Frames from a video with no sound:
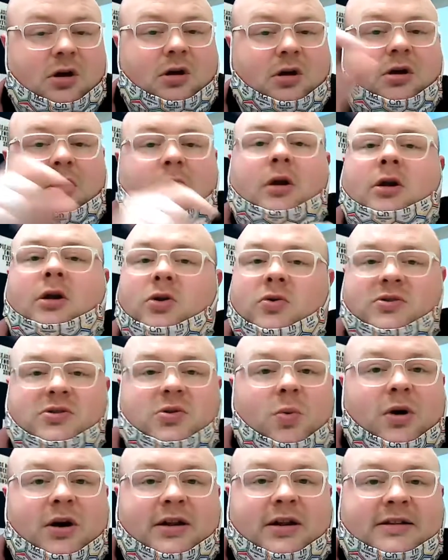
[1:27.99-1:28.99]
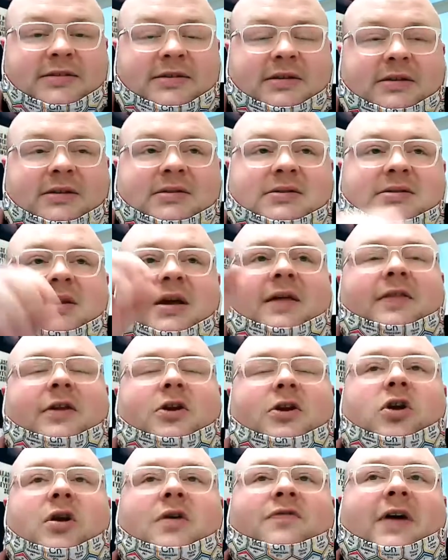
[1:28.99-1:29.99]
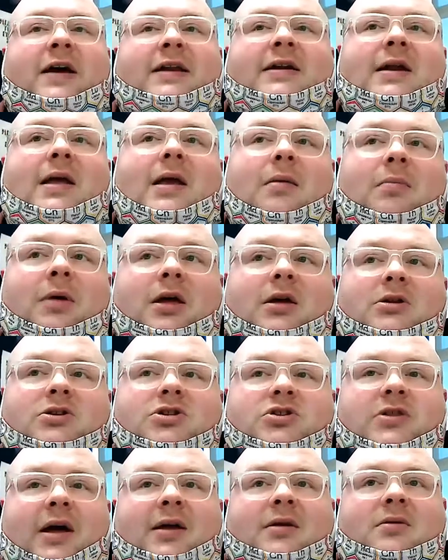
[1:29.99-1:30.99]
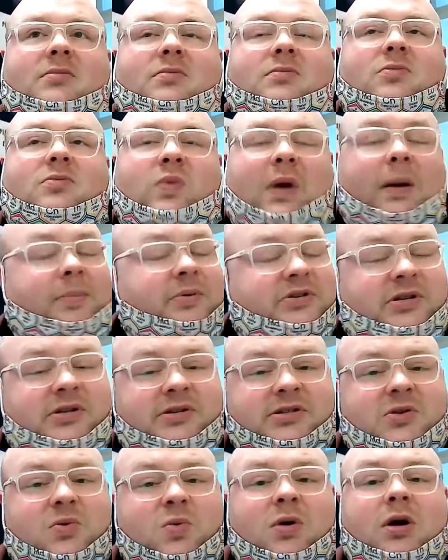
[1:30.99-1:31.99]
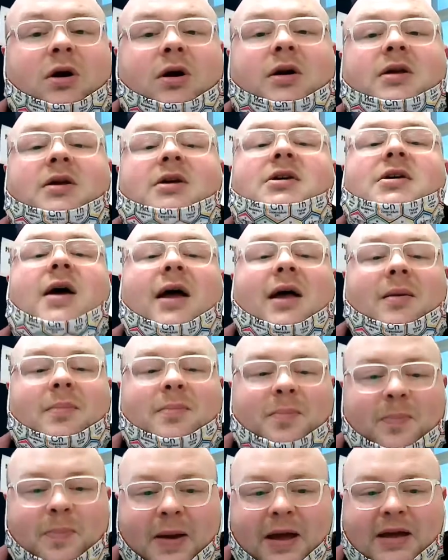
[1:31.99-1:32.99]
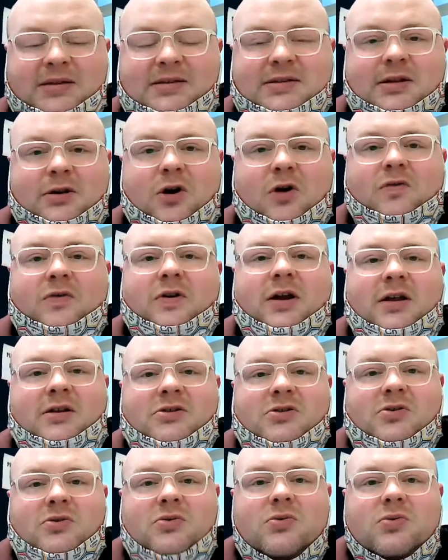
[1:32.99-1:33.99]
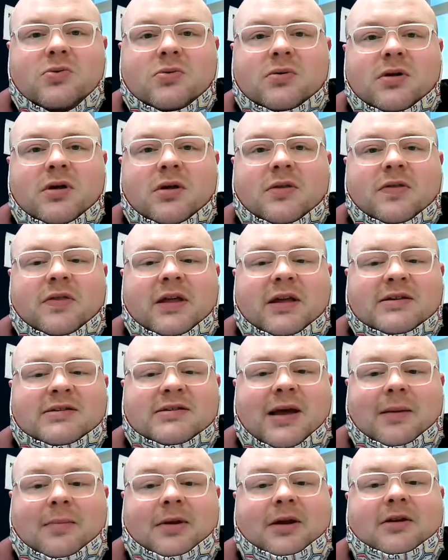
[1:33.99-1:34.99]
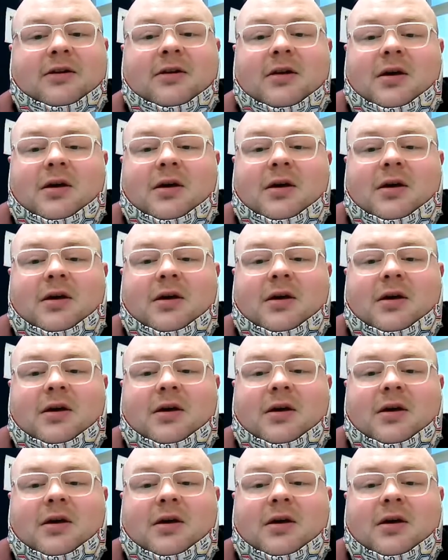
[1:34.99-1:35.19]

you're going to use the word in the sentence, and then you're going to find an image that represents the word and paste it over into the assignment.